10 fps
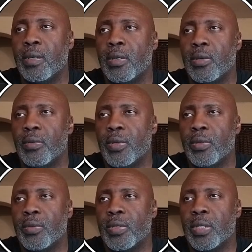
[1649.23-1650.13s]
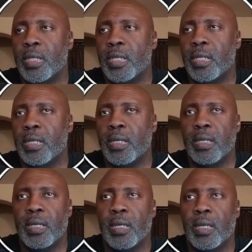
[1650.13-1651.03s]
We do see
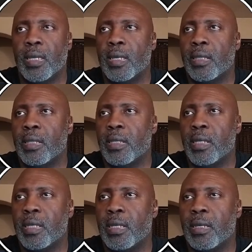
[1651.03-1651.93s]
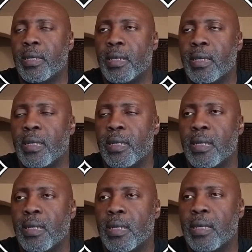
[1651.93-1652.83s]
a
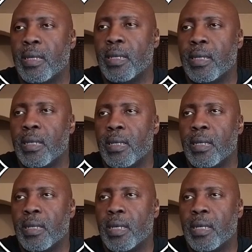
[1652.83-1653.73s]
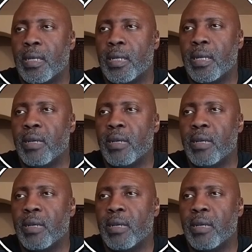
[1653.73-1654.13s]
389